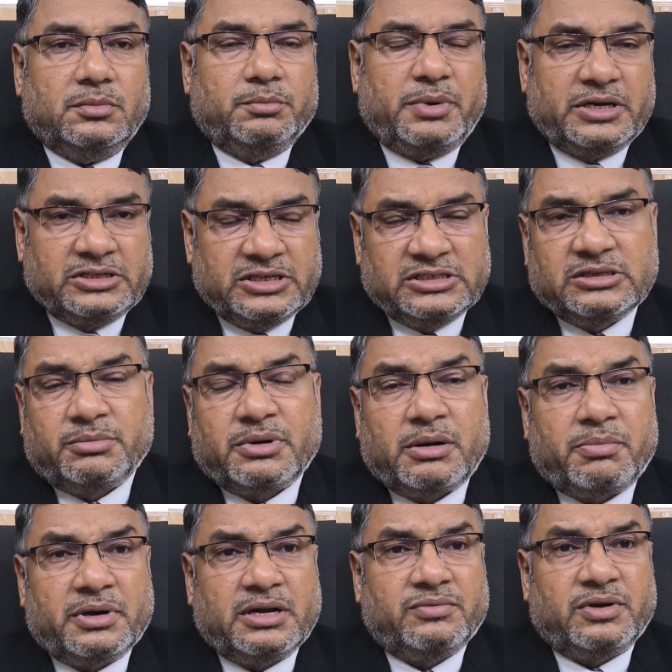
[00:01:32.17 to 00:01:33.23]
purchase the
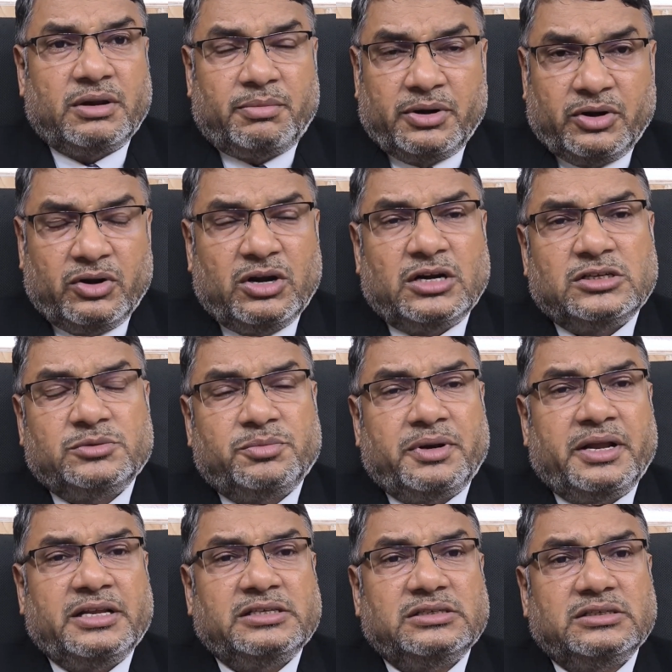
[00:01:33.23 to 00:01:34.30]
property for a particular
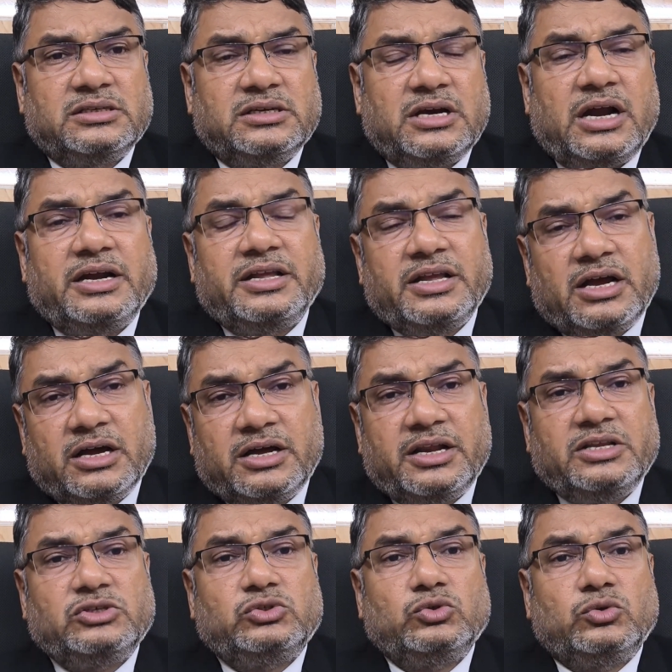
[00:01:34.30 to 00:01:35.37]
price and he
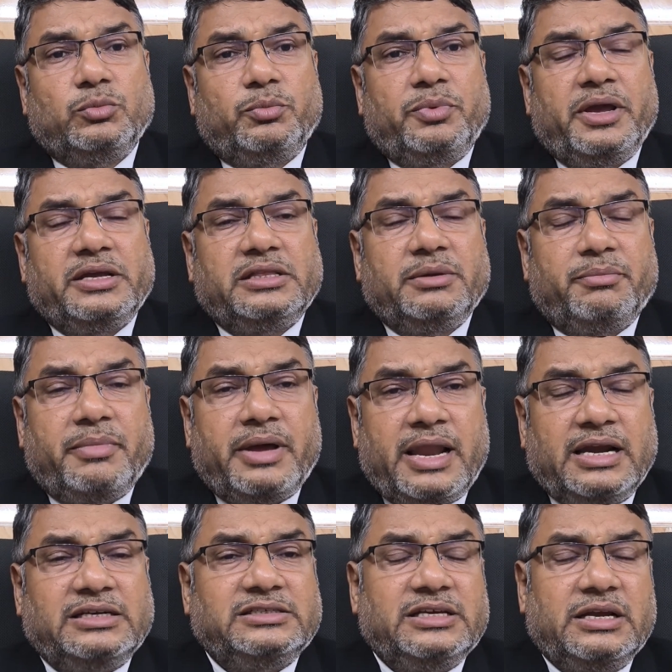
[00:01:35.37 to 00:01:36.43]
agrees to pay the
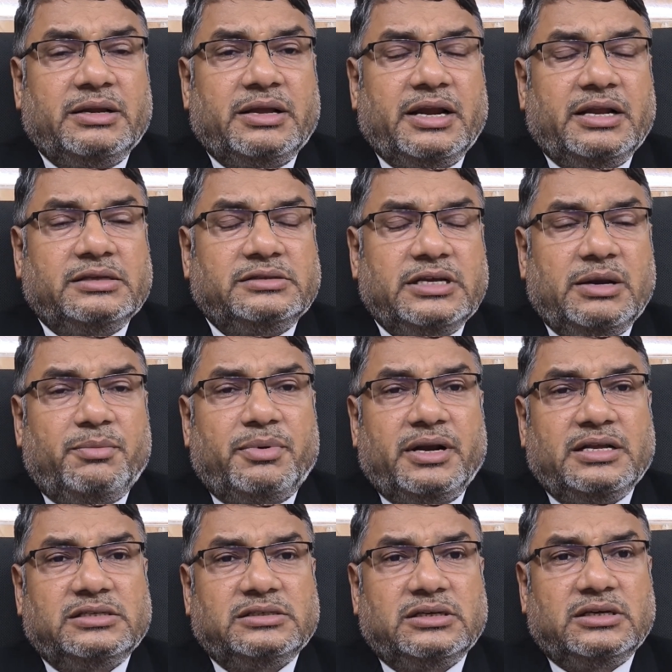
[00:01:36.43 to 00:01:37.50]
balance sale
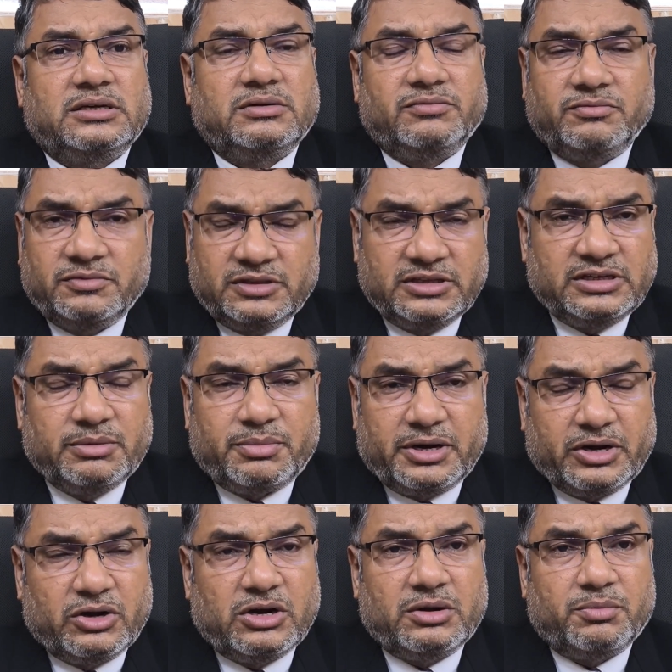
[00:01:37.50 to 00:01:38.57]
price within a
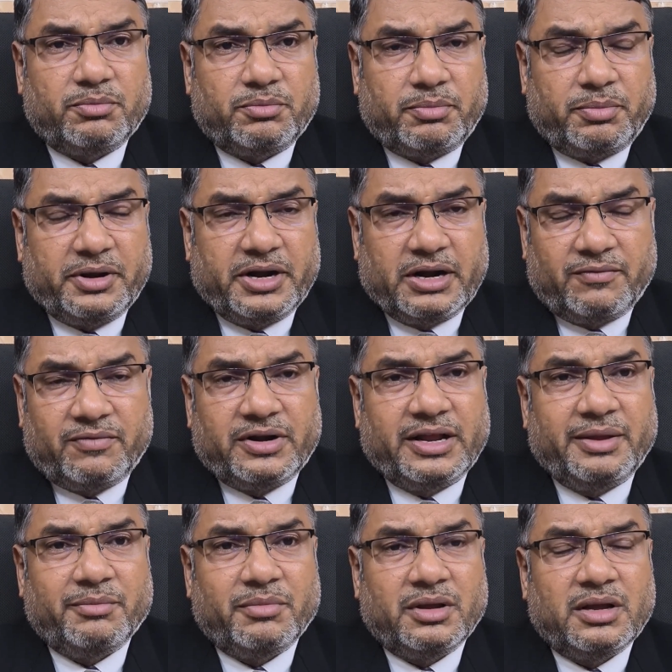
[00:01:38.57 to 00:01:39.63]
particular period of
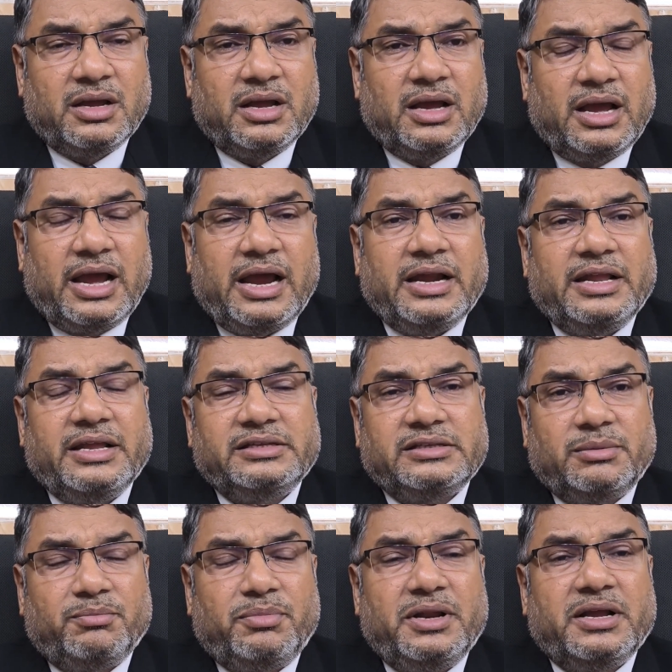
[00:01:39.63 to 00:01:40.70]
time, and he
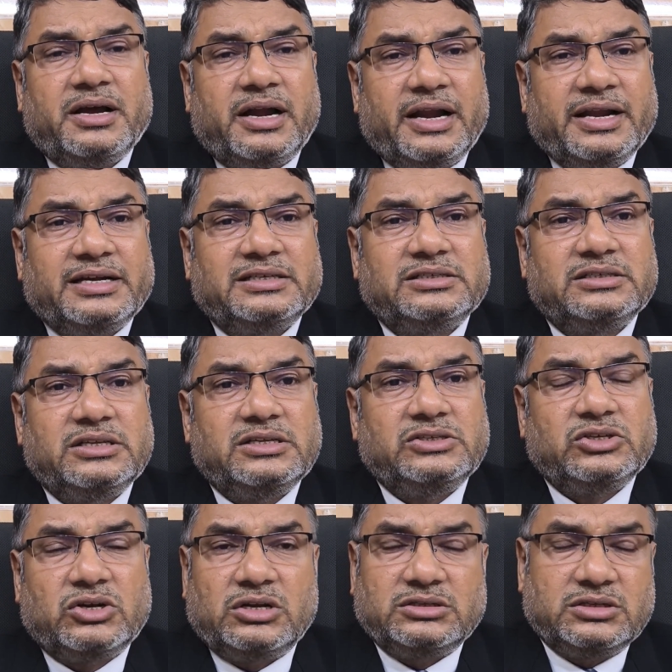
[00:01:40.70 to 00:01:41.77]
simply collects the
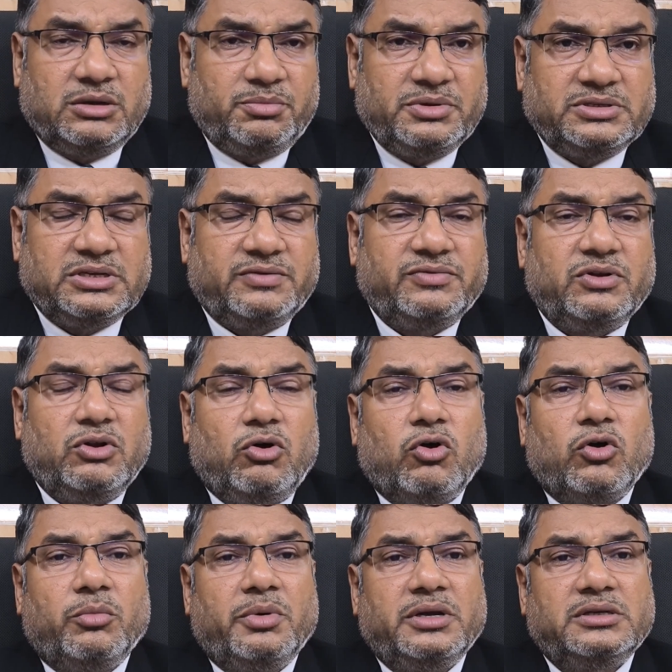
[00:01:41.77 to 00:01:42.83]
Xerox copies of the
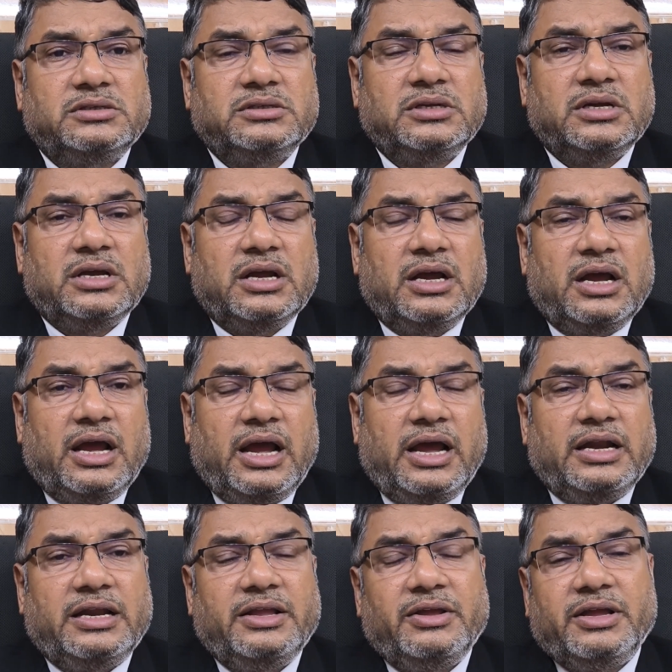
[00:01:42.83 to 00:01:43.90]
documents
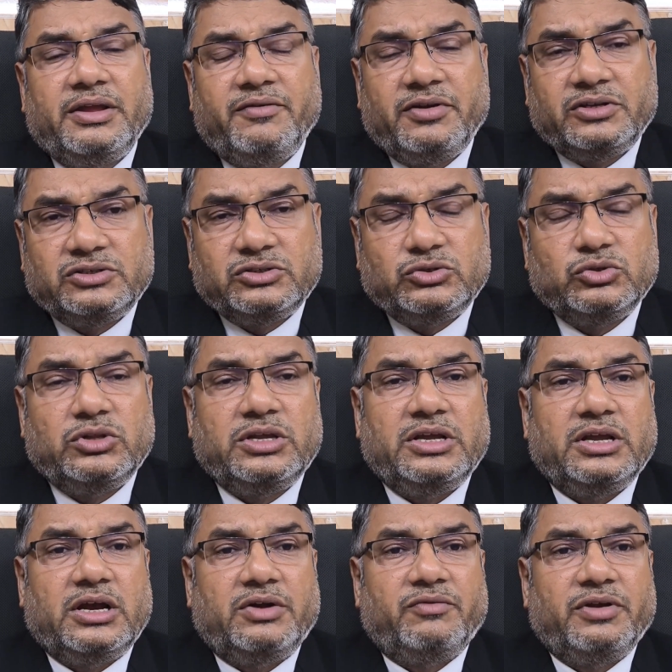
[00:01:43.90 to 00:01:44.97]
and he gives it to
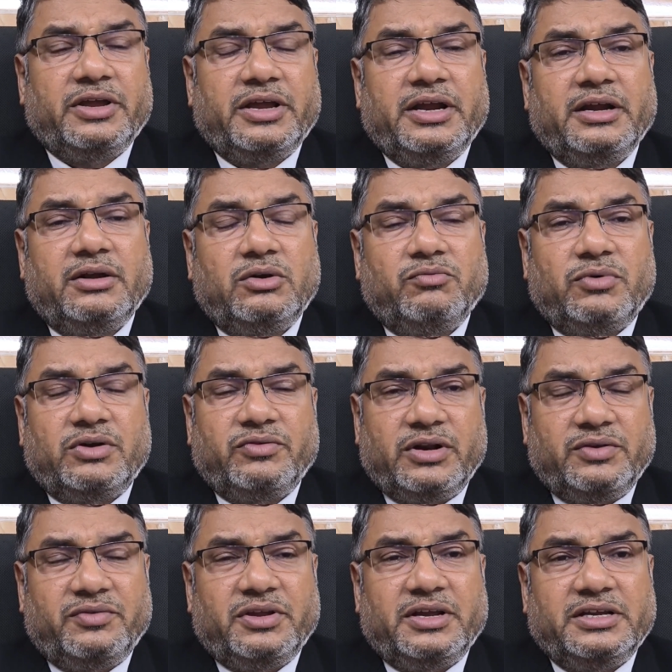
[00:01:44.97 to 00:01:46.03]
the advocate for
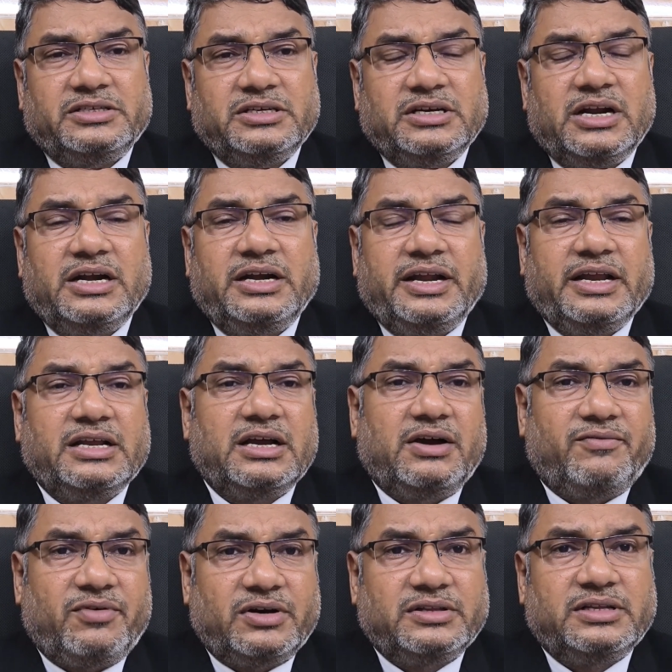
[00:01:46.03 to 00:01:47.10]
verification and take
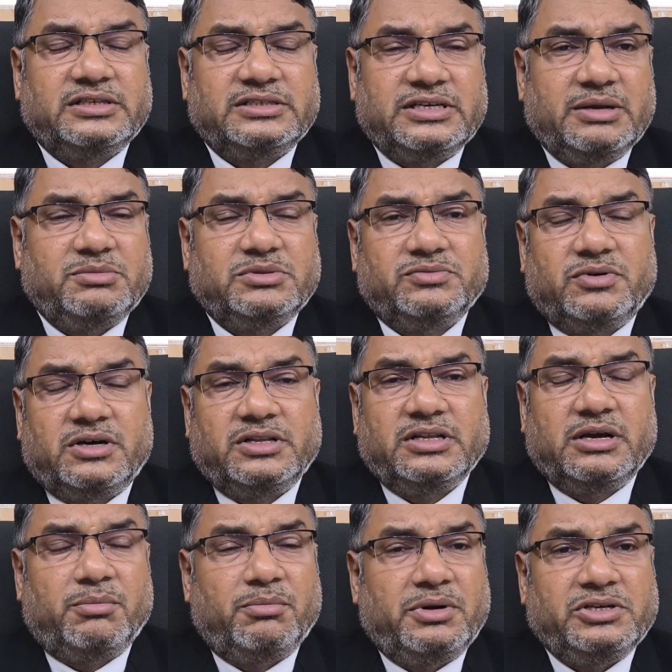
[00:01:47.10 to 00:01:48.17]
further steps for the
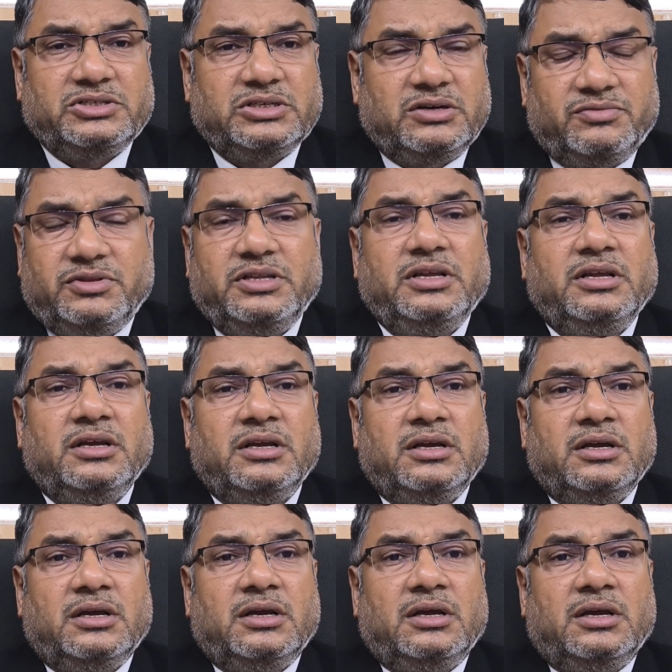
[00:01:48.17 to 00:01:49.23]
completion of the
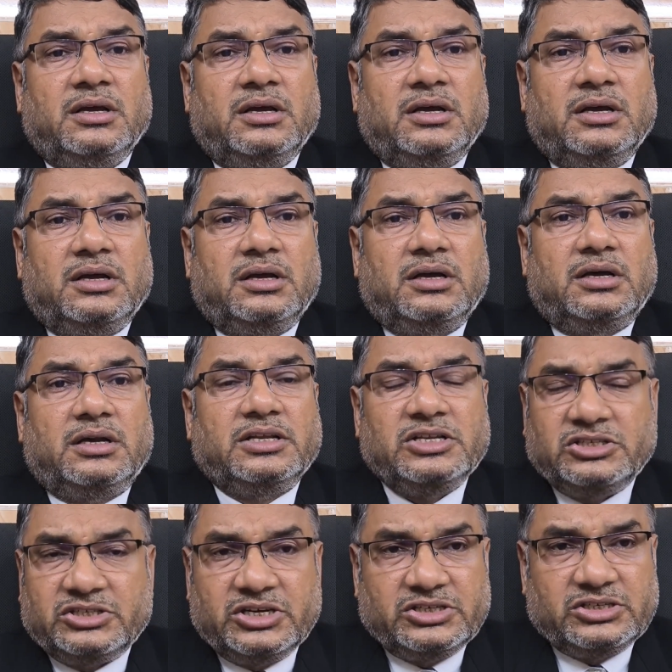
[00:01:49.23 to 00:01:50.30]

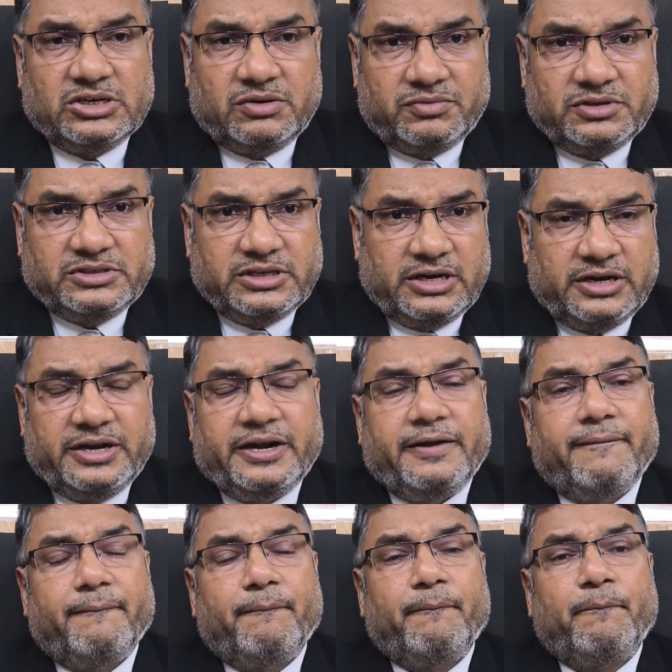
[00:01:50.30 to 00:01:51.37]
registration of the sale deed.